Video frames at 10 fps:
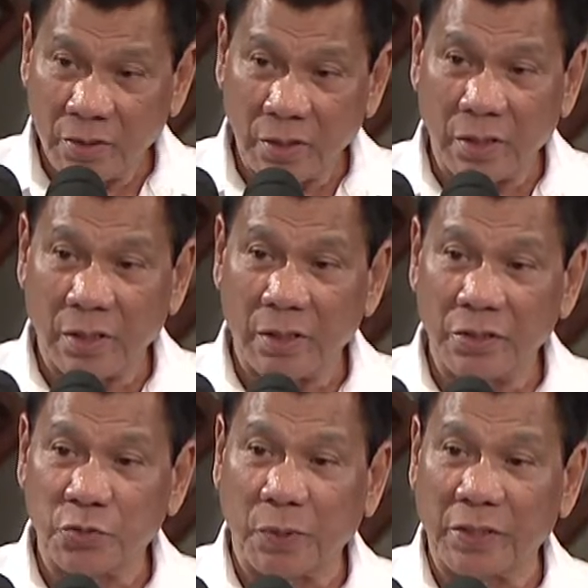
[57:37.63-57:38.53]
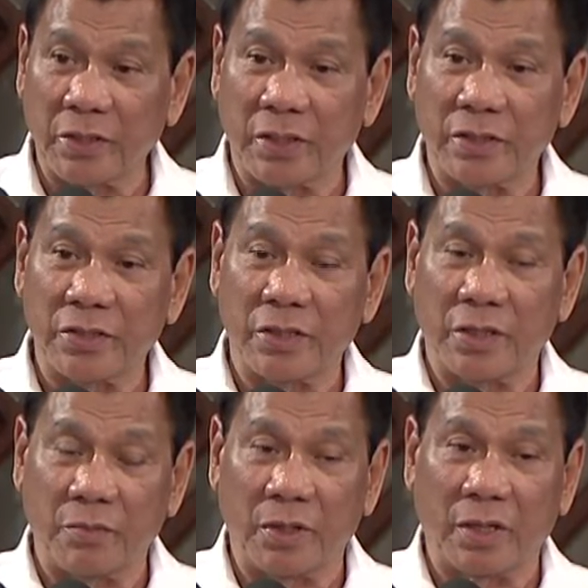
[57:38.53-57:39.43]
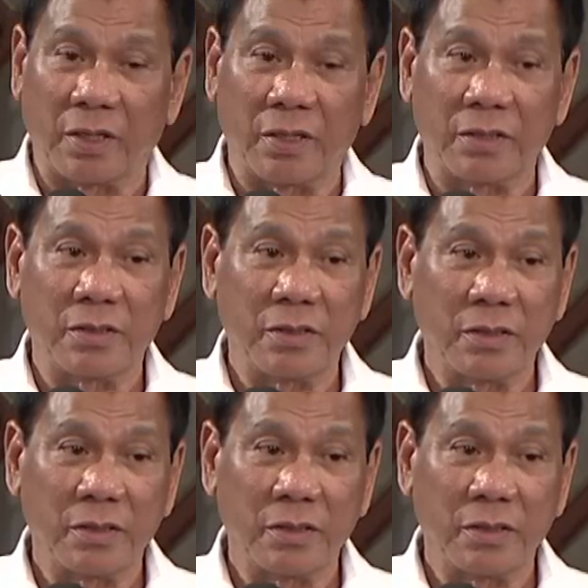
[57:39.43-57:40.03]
the Spaniards and the Americans.